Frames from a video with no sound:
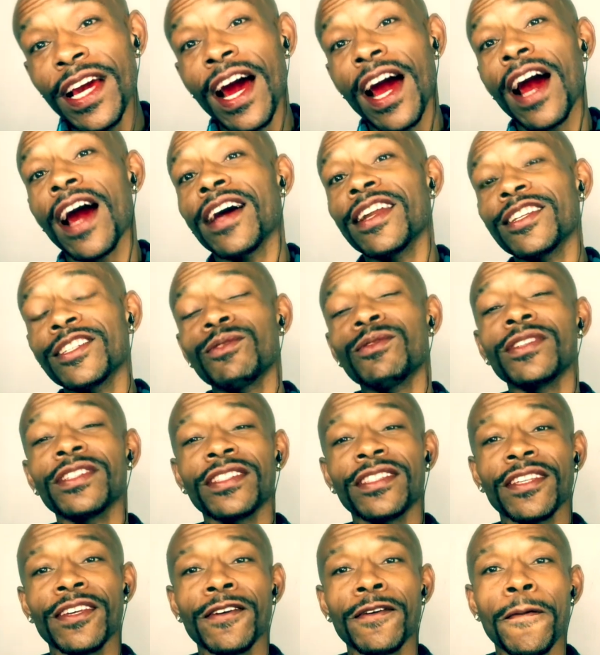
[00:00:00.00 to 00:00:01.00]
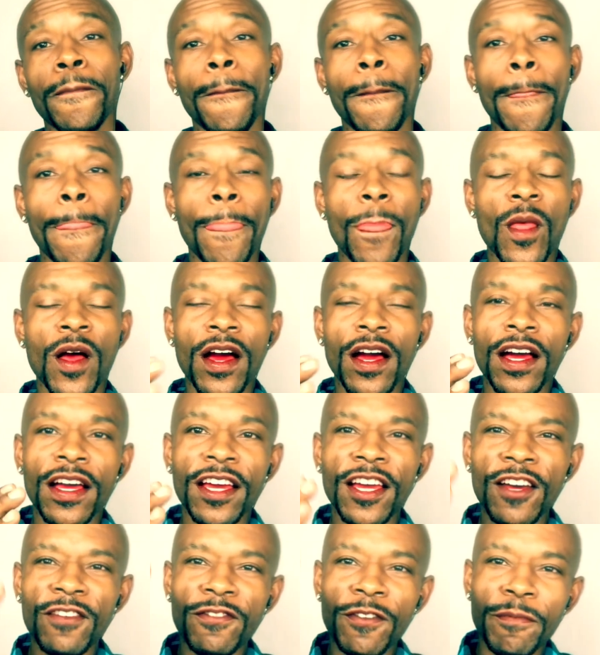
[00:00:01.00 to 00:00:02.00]
honest with you,
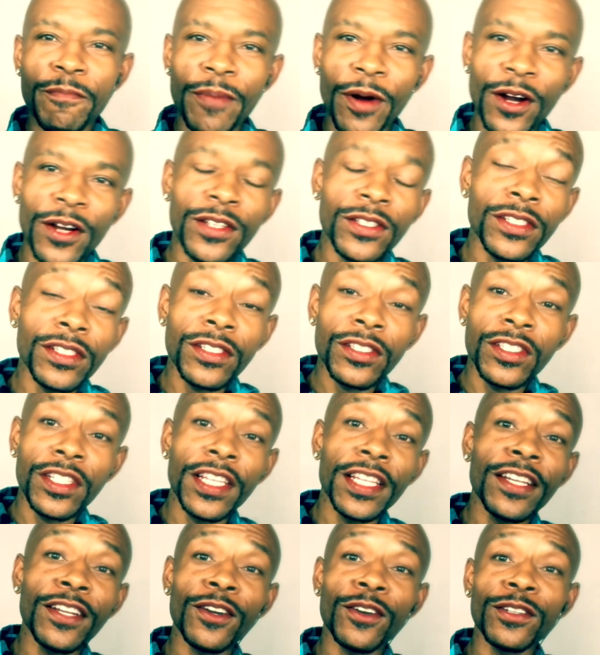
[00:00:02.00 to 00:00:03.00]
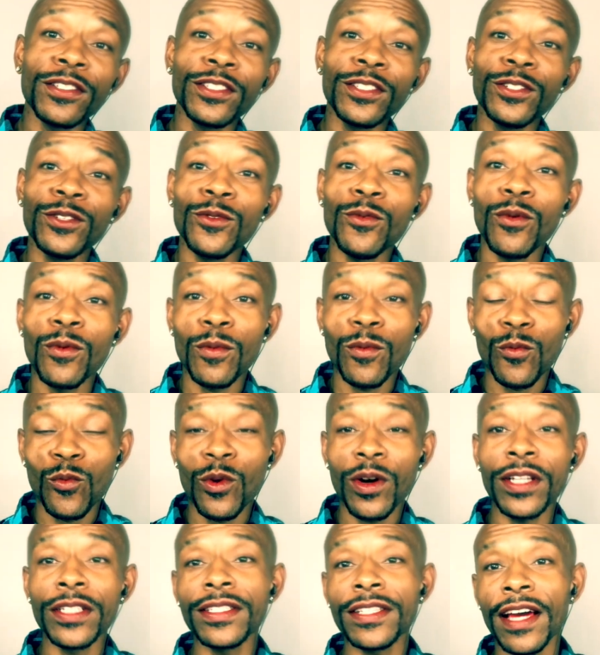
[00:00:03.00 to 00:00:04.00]
if a person cheated on you
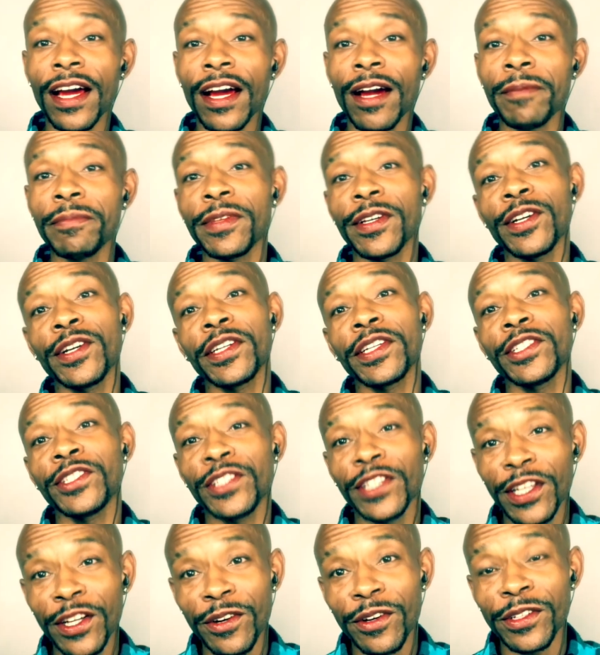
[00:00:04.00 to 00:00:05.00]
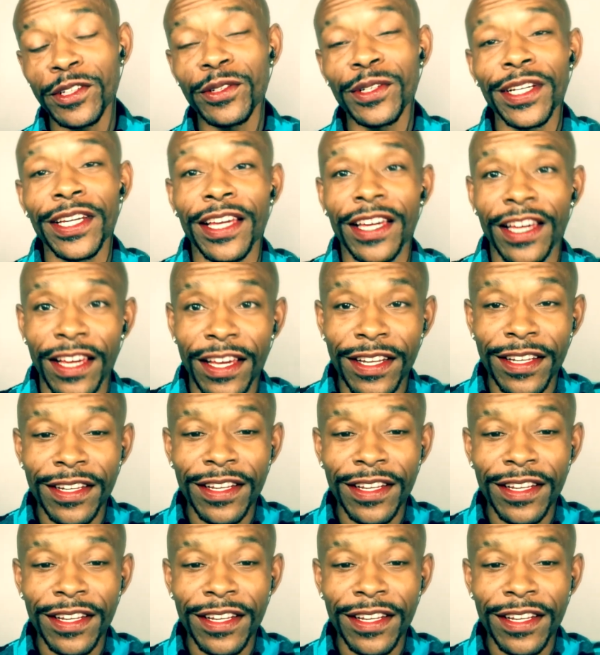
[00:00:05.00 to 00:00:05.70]
one time, they're gonna cheat on you again.